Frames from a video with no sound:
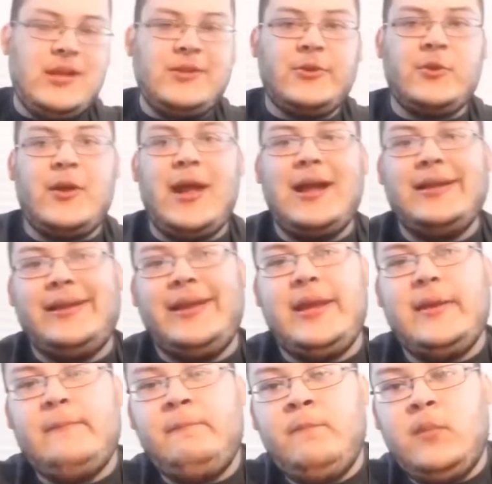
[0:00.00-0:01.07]
3 out of
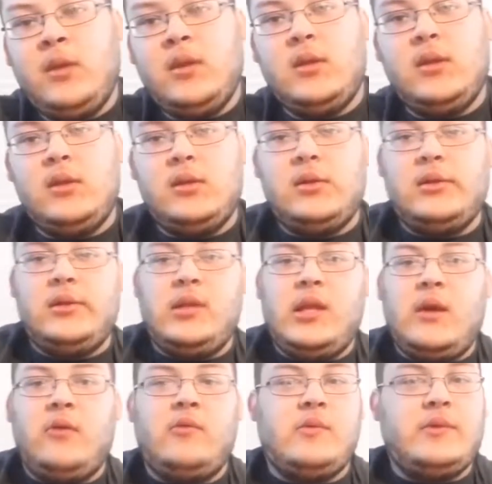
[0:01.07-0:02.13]
10.
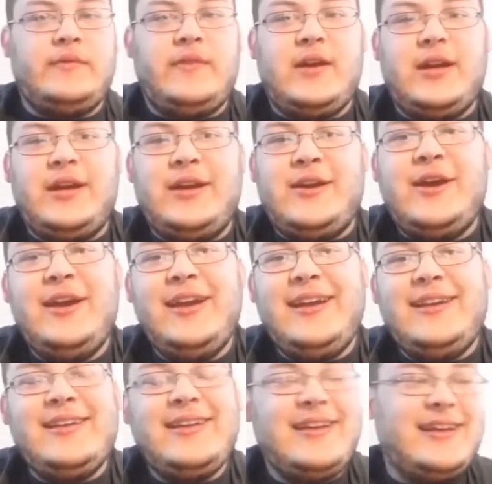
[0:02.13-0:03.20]
That one wasn't very
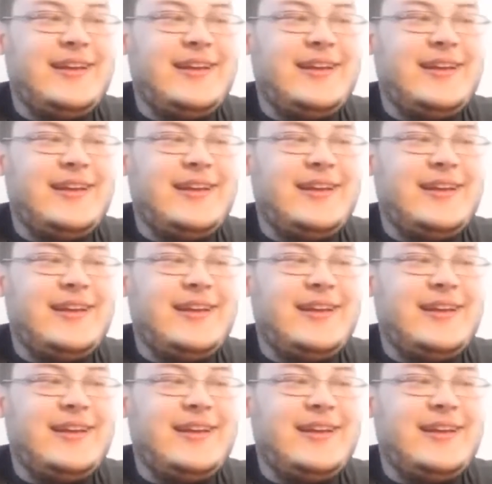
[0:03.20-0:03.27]
good.